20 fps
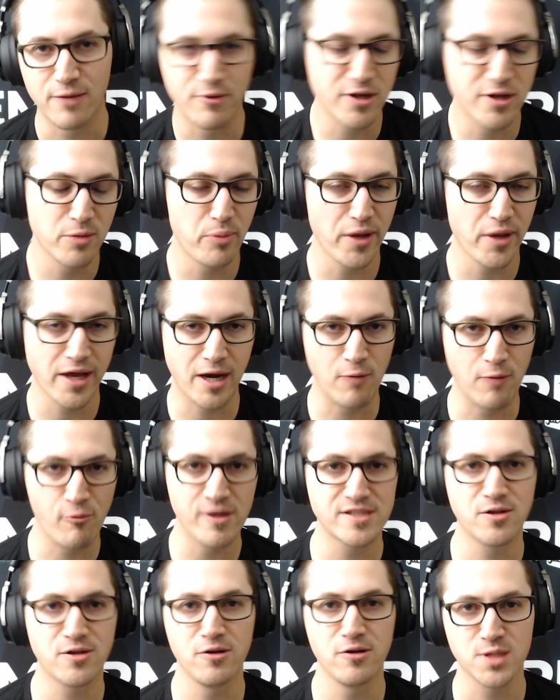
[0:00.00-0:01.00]
We could play on a
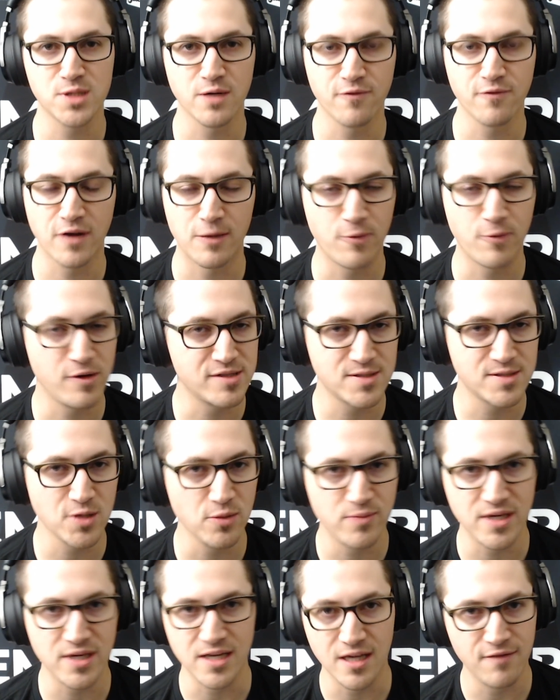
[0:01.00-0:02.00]
West Coast server and we'd still
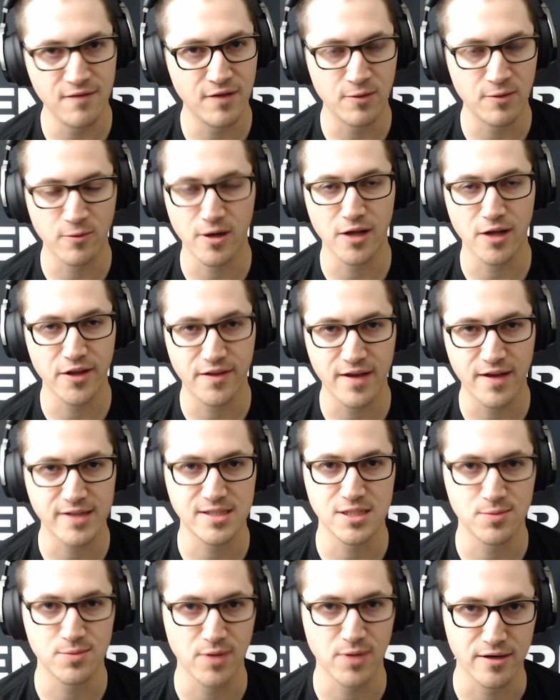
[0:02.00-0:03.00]
be even with all the
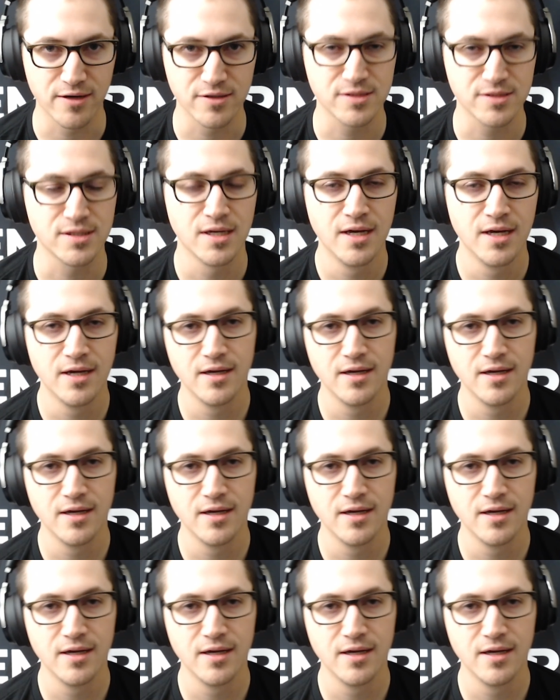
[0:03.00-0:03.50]
Texas players,